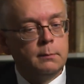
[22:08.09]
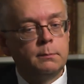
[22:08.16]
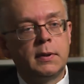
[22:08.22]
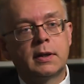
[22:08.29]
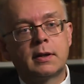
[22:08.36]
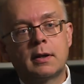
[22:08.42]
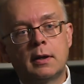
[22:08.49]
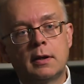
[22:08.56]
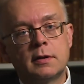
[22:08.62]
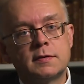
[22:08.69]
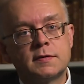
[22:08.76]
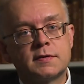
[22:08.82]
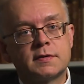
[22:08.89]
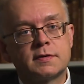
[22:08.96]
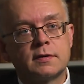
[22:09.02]

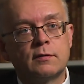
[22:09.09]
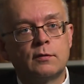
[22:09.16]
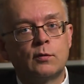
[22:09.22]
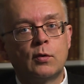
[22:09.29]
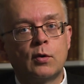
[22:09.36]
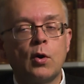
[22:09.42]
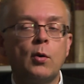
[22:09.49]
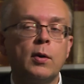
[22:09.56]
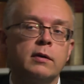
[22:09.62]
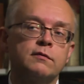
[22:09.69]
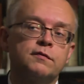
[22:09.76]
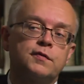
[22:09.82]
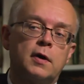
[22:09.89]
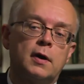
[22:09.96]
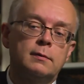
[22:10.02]
because going
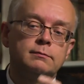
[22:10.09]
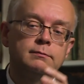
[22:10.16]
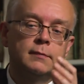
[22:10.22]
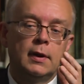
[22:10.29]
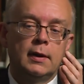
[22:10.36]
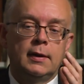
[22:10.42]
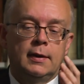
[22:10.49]
from